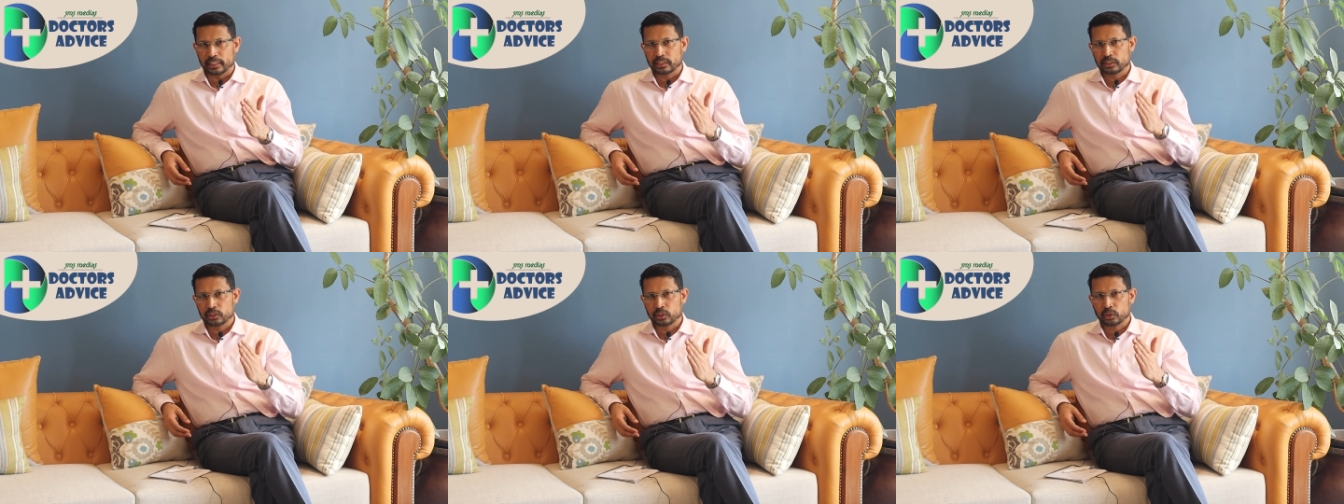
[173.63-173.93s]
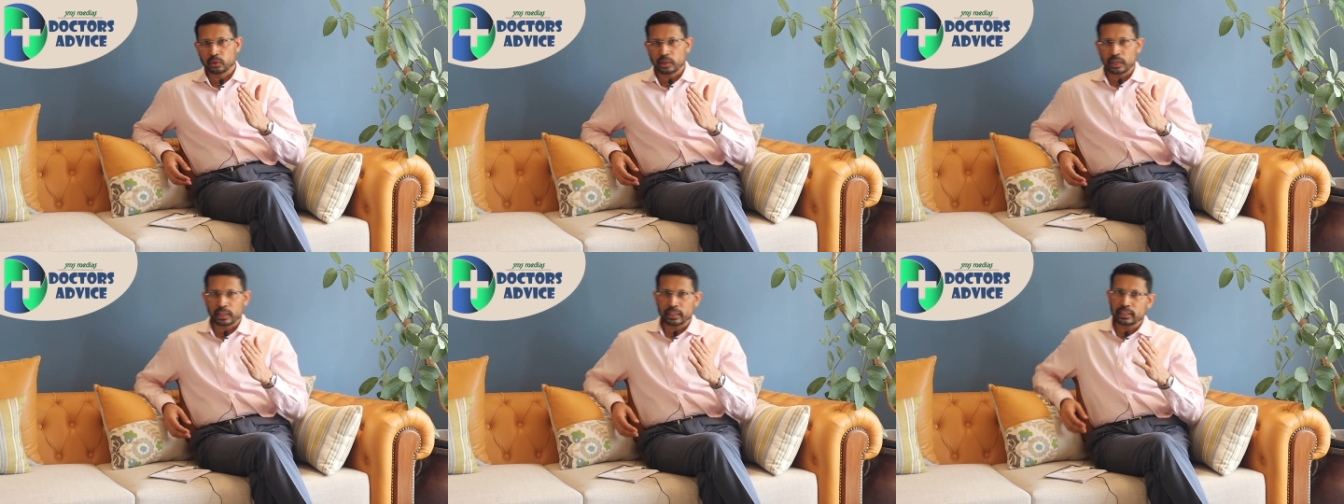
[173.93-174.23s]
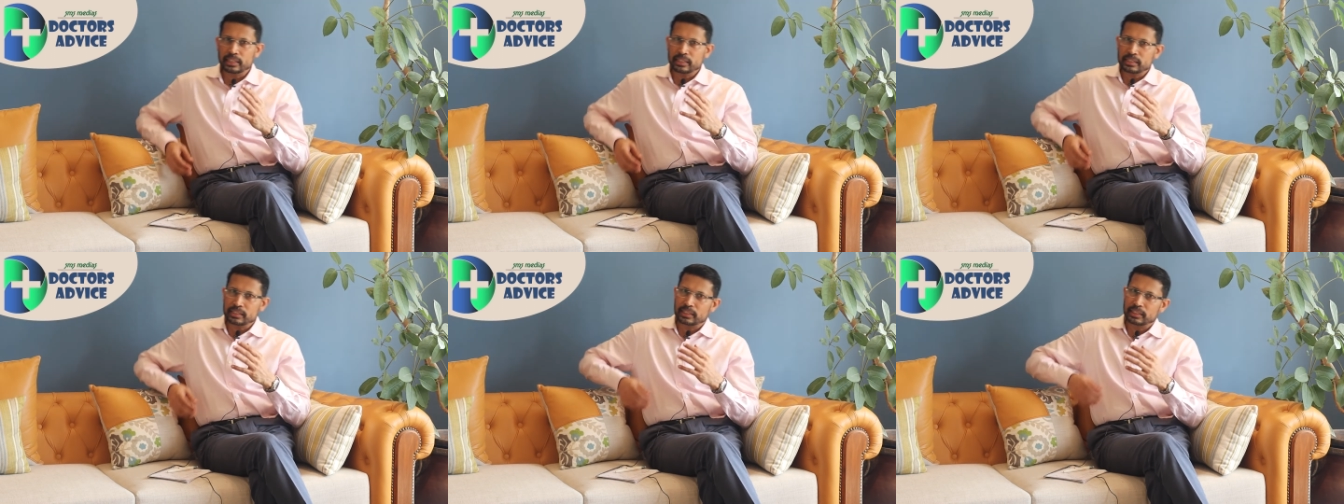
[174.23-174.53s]
So
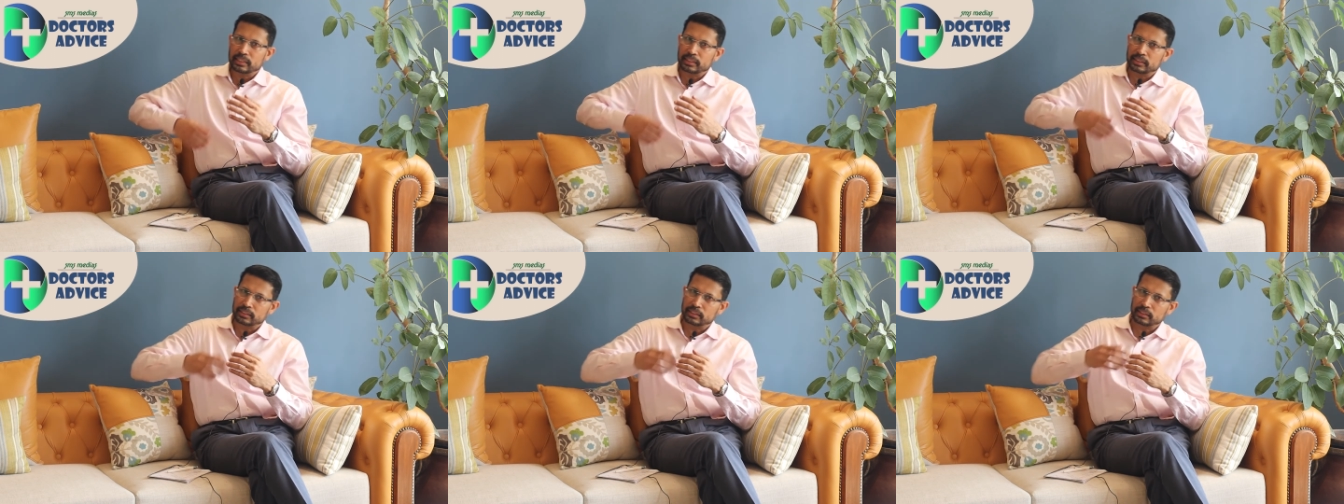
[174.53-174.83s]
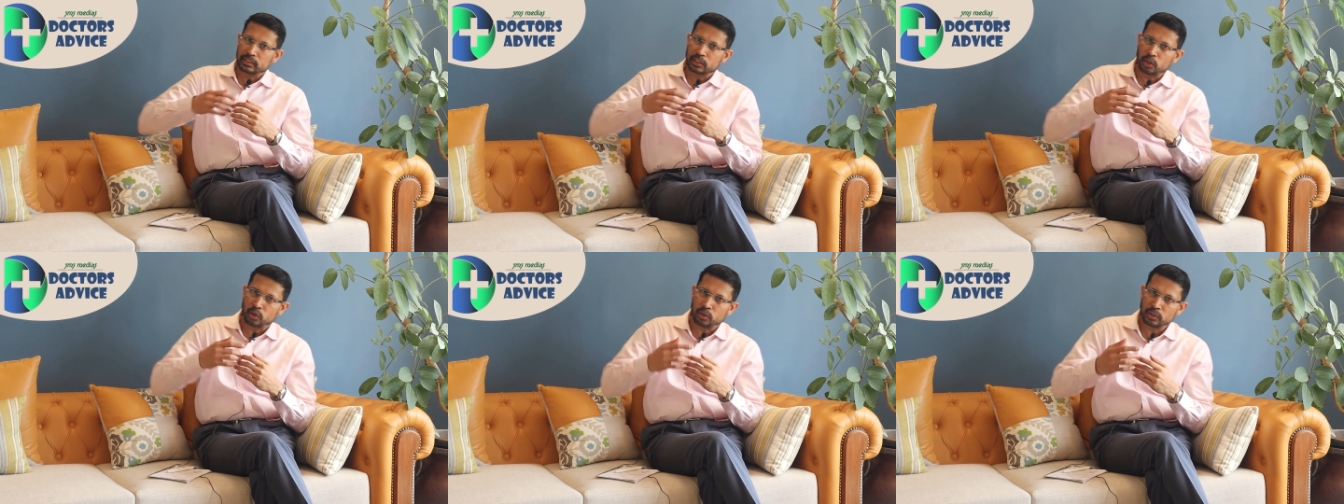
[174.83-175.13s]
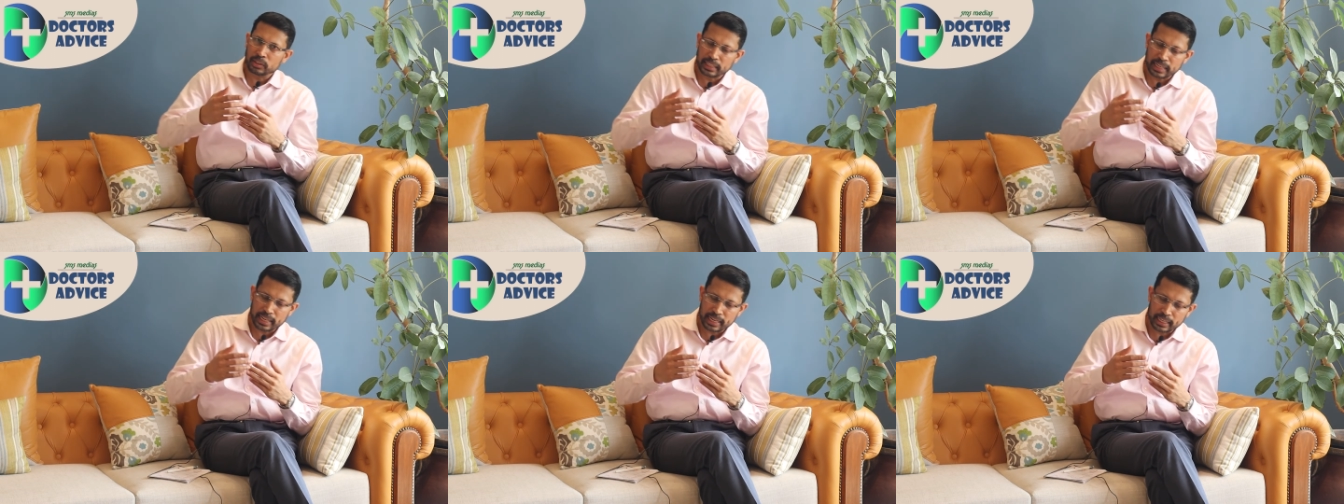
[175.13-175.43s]
unless there is
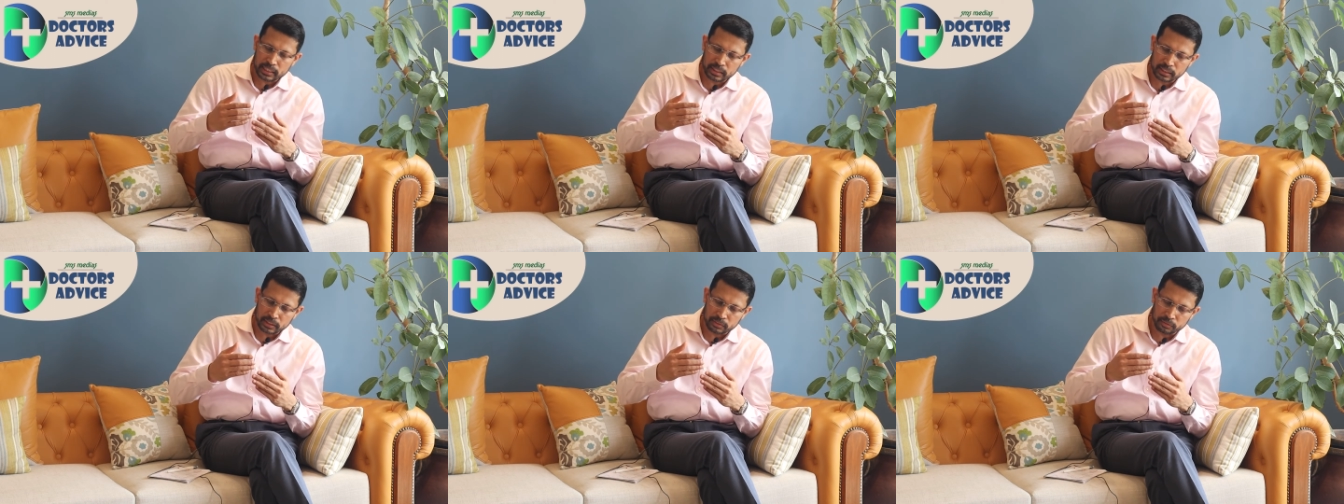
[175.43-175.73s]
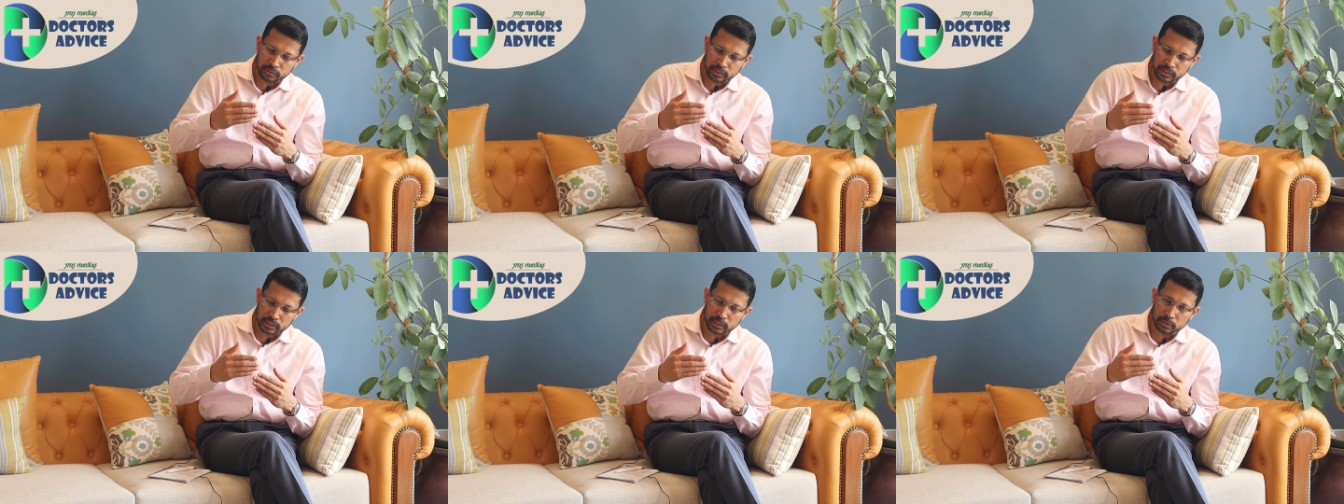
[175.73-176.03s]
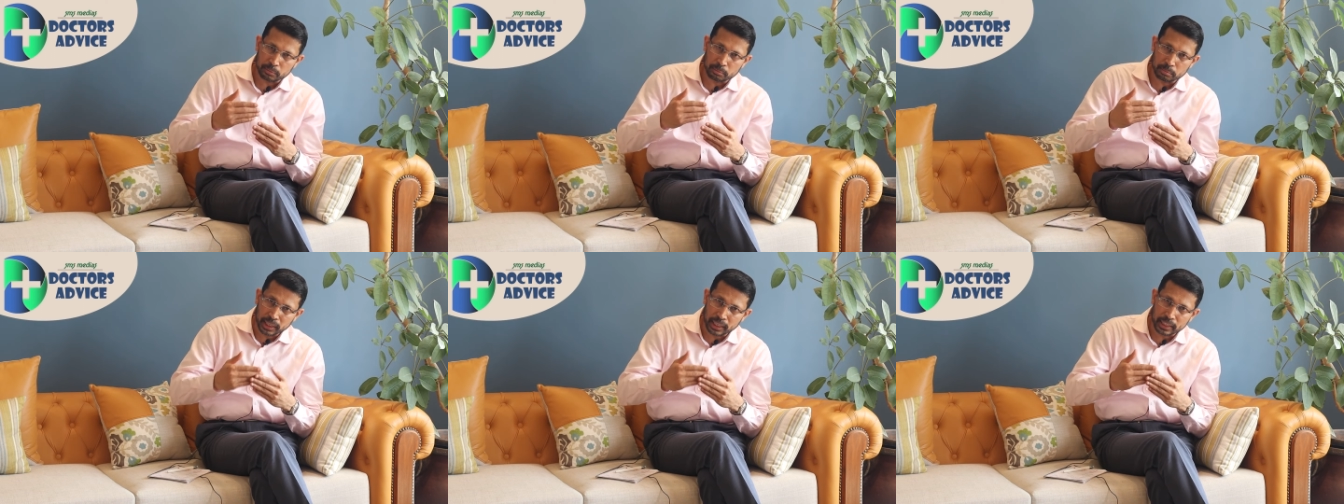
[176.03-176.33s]
contact with the
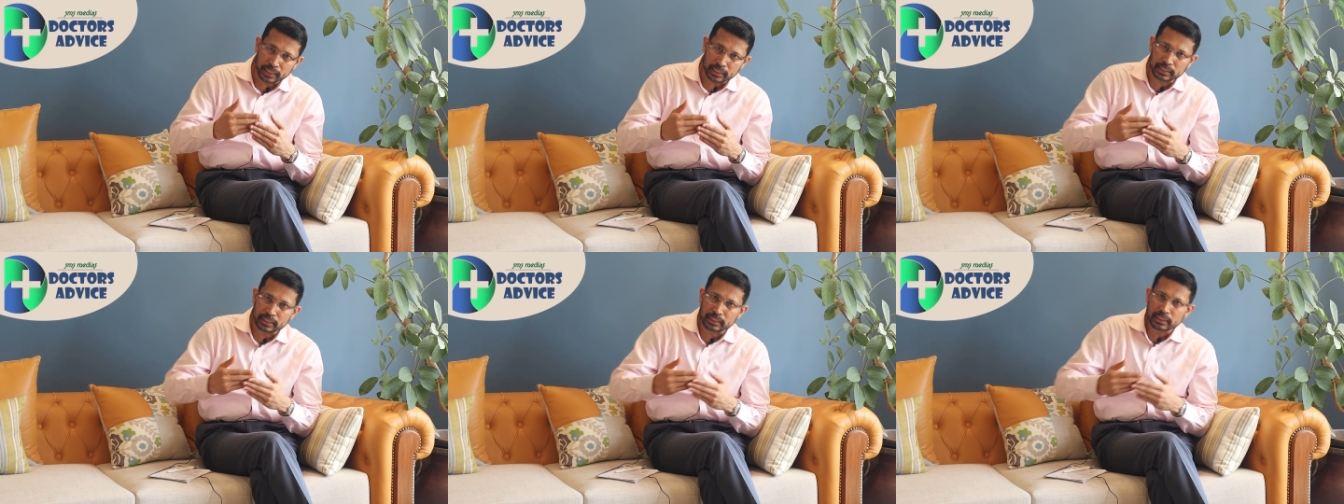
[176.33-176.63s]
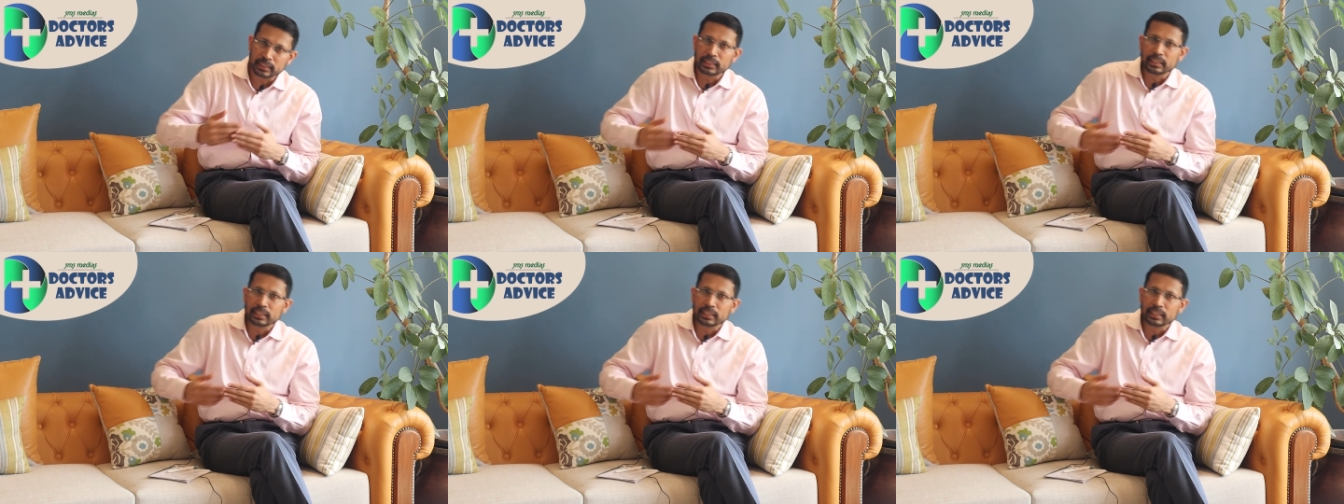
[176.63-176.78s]
blood,